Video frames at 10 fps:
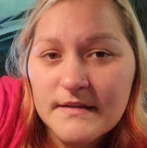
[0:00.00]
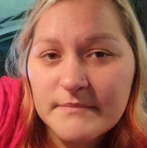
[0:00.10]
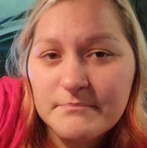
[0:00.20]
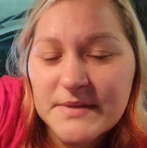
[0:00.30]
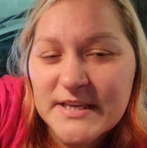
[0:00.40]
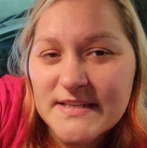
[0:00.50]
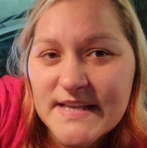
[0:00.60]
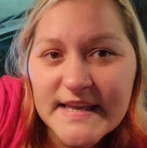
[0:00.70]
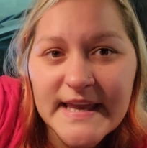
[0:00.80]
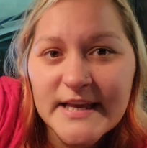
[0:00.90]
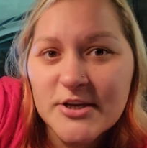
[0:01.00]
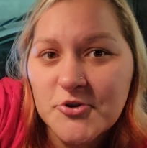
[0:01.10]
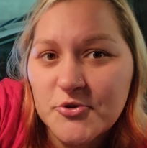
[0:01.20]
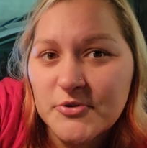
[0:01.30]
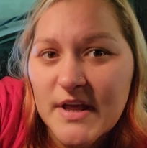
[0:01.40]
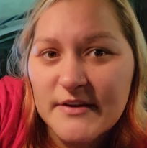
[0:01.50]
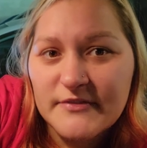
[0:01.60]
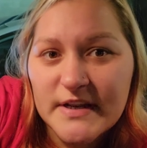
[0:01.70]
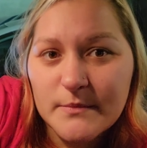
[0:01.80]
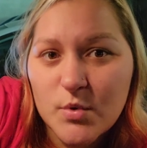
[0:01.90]
Because I can't go through life
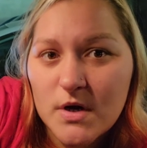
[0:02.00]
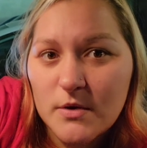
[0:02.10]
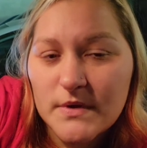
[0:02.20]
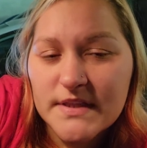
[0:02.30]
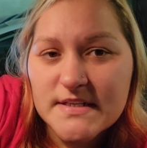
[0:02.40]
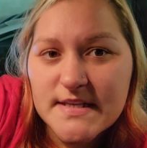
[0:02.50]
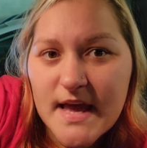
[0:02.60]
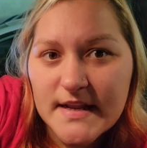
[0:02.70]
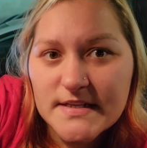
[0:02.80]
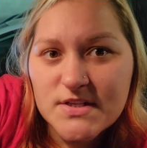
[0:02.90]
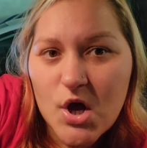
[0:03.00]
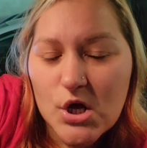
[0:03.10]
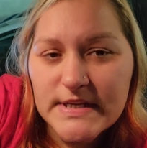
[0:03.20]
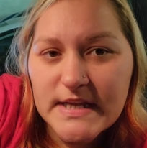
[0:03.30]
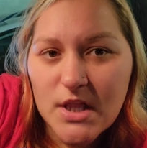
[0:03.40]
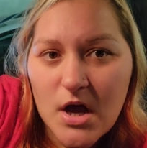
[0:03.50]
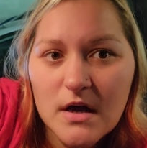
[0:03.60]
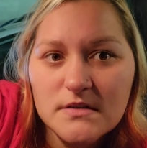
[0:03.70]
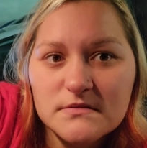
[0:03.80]
anymore with these headaches all day long.